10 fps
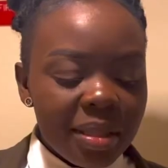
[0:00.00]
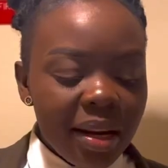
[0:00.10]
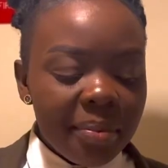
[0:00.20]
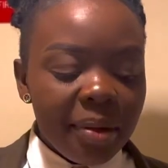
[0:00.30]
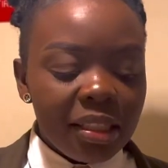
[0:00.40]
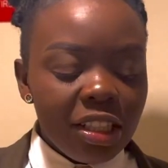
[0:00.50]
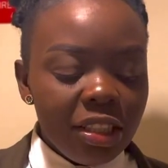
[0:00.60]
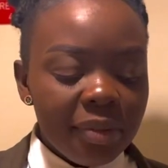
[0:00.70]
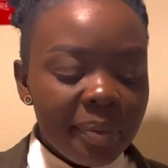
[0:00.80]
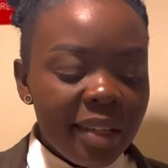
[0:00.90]

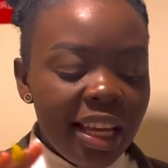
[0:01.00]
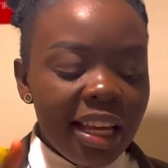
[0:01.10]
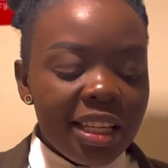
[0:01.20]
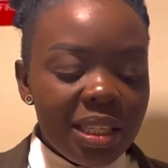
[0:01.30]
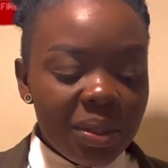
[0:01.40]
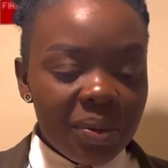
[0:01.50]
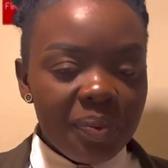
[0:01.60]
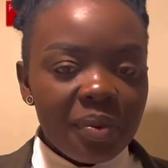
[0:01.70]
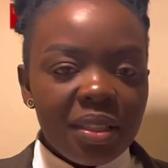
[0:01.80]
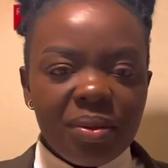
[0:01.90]
Button. So
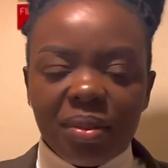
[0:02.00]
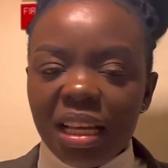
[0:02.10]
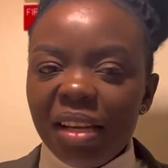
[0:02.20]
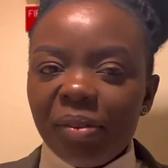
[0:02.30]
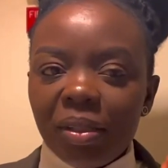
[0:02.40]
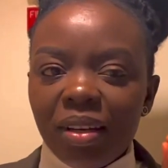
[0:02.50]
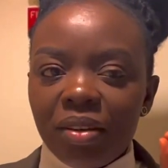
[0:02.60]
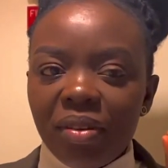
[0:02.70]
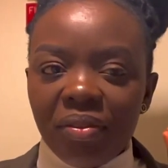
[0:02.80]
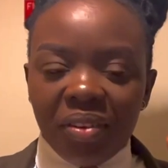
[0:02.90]
today we're going to do
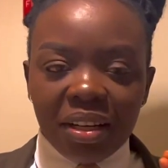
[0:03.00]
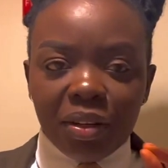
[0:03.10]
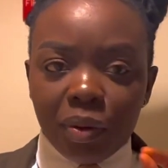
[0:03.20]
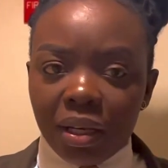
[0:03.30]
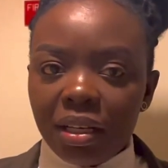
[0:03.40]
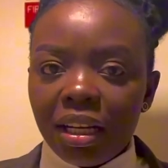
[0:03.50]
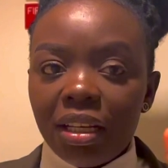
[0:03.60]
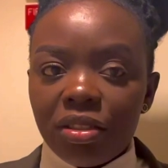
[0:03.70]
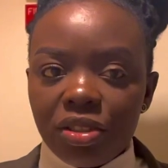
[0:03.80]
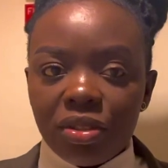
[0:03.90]
a very quick and
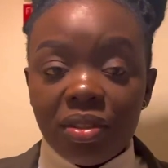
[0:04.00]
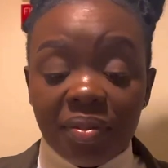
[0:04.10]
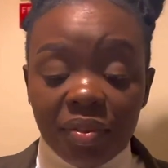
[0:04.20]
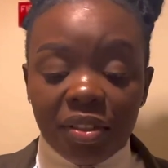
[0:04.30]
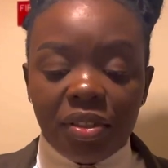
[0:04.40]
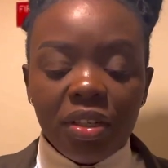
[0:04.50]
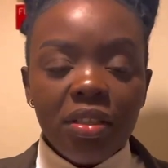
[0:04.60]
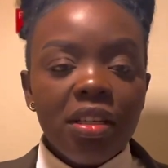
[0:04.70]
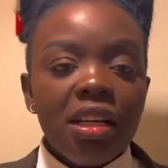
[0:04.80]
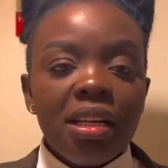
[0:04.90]
short video.
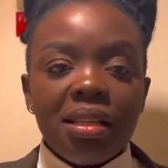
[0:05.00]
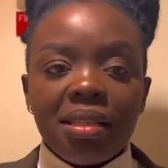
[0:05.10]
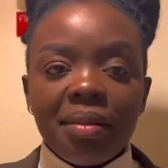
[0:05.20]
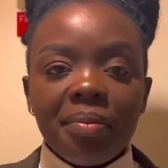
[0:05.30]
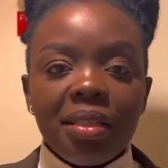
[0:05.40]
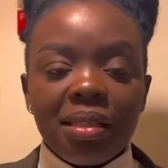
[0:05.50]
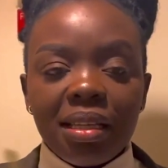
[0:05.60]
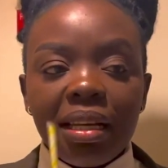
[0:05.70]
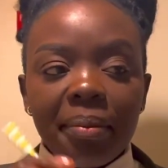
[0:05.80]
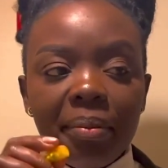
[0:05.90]
Somebody sent
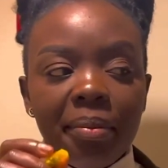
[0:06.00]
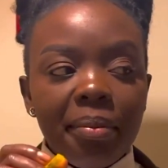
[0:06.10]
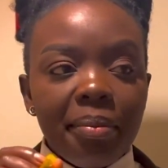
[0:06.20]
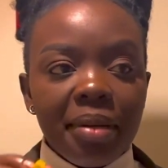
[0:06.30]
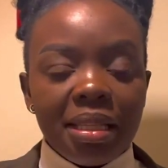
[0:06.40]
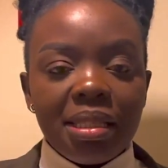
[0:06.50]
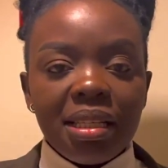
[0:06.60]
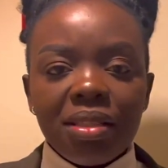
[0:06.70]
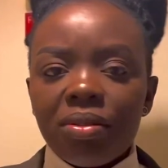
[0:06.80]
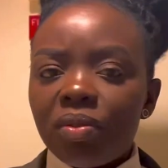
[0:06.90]
a message,
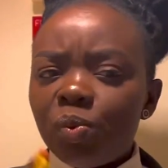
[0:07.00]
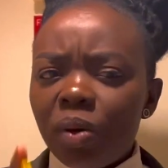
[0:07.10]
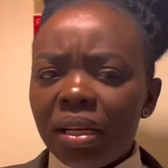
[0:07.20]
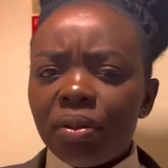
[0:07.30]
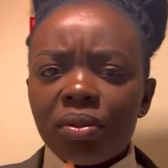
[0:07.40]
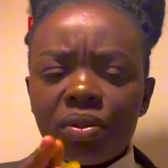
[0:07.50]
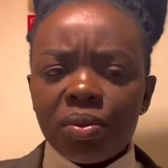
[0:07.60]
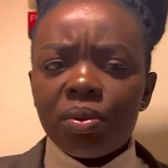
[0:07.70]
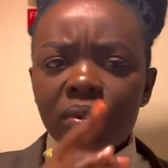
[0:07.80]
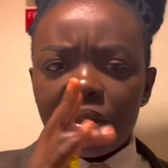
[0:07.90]
not one, not two,
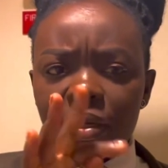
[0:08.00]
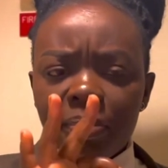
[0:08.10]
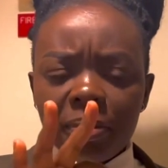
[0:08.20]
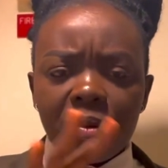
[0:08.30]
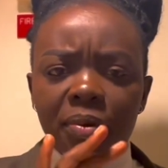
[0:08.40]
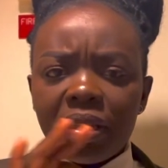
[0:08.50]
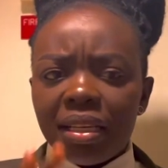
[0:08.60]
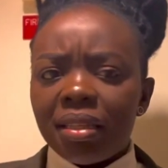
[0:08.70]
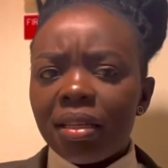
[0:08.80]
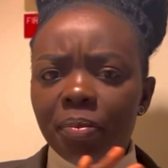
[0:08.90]
not three people, more than
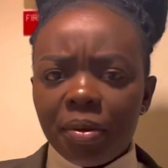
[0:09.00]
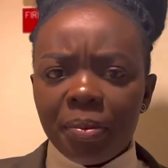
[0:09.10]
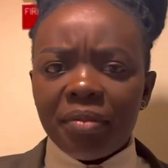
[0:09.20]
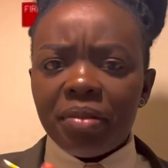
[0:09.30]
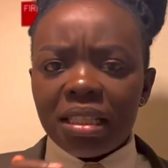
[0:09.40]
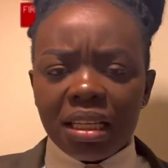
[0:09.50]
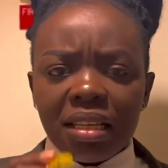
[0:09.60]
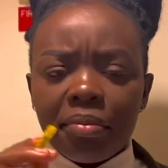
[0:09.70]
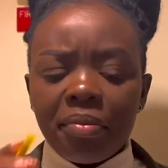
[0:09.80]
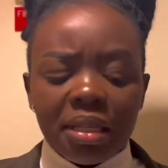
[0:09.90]
3 people have been sending
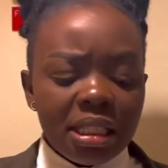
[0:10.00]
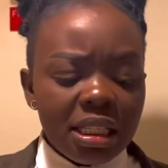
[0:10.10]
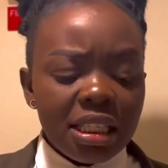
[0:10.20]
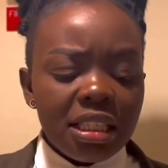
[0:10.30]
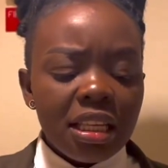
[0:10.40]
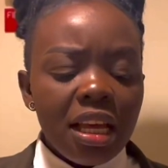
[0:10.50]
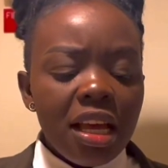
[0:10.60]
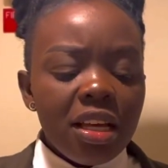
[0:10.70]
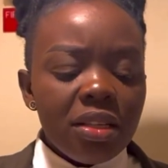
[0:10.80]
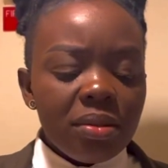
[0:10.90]
me messages
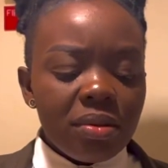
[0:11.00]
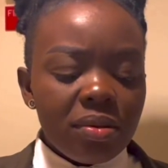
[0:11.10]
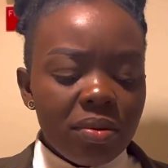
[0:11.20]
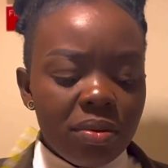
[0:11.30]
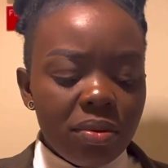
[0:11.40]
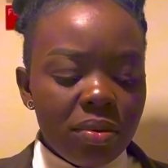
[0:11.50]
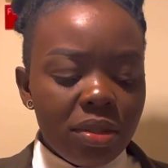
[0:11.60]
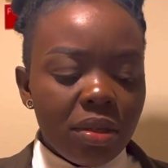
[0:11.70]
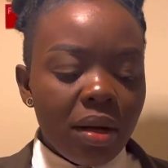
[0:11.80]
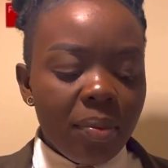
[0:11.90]
to
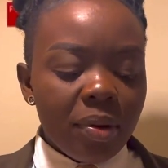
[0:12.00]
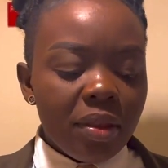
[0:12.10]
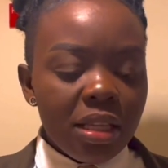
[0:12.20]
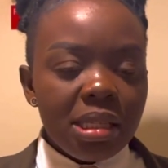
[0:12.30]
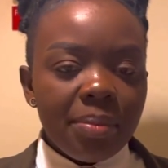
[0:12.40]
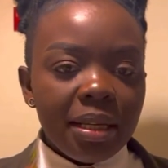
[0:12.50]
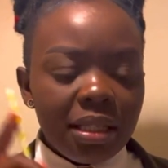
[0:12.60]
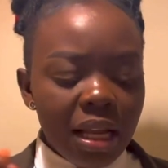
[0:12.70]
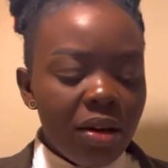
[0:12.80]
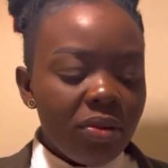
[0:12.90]
talk about this, but
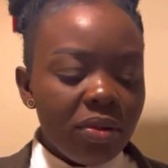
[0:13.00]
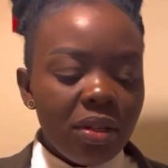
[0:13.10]
now